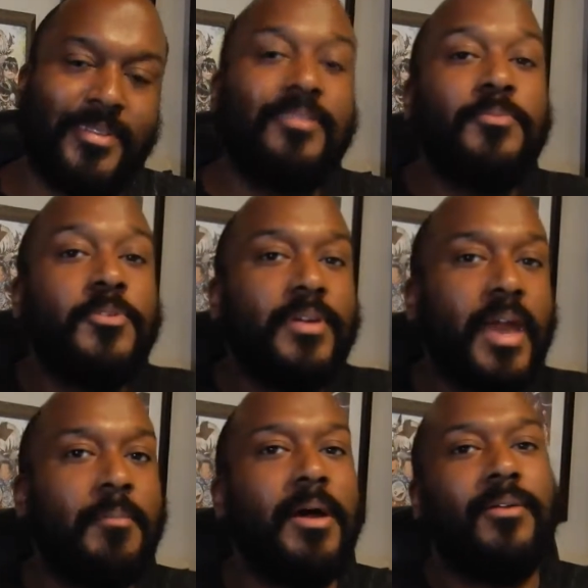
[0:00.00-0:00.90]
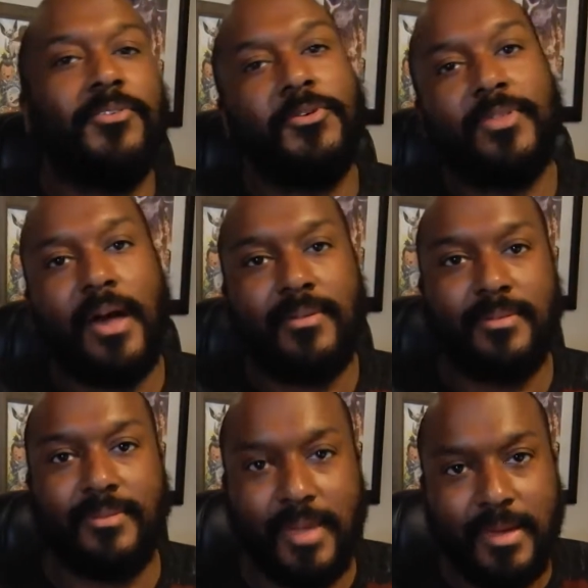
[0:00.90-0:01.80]
This movie came out in
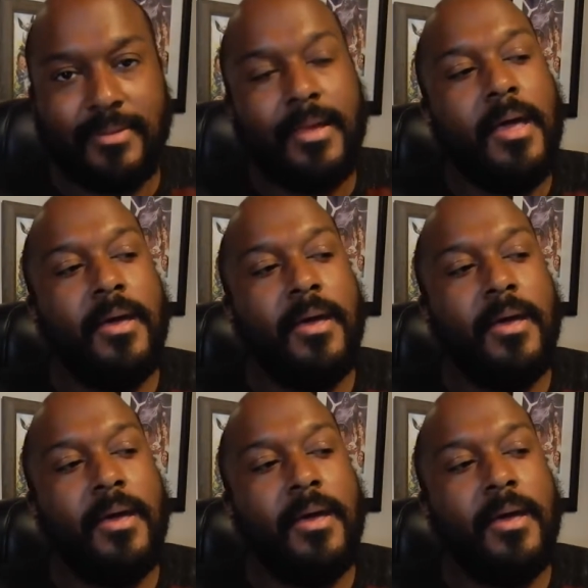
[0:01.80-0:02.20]
2010.